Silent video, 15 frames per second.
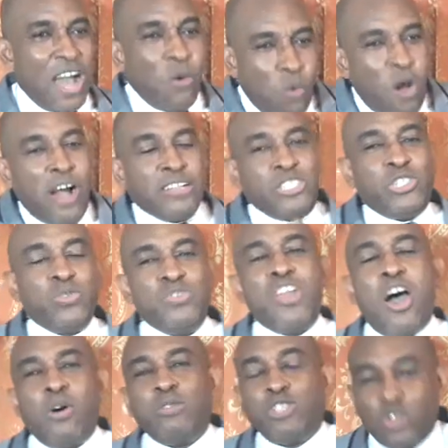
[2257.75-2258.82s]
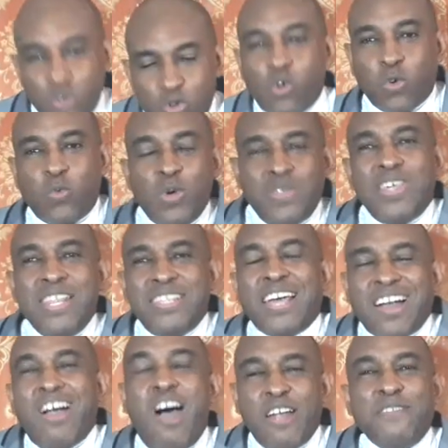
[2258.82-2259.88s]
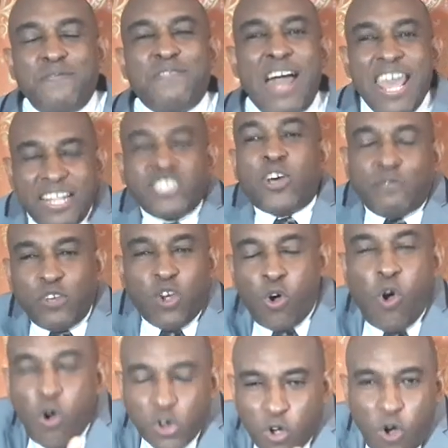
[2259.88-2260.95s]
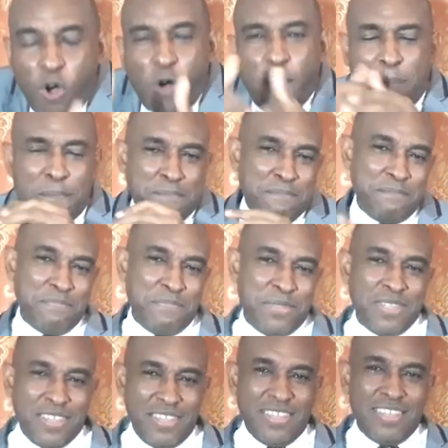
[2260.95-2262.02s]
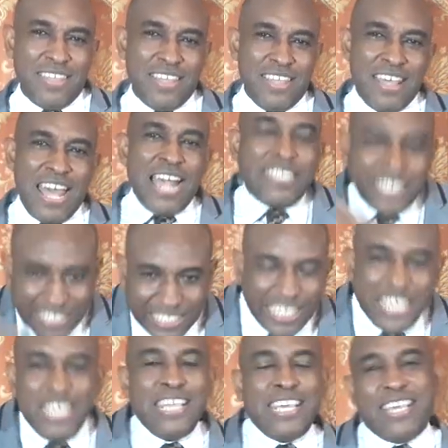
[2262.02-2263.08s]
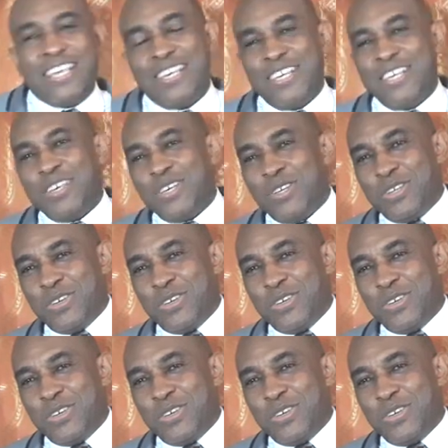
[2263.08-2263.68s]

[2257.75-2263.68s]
I want you now to look within the confines of your own home and see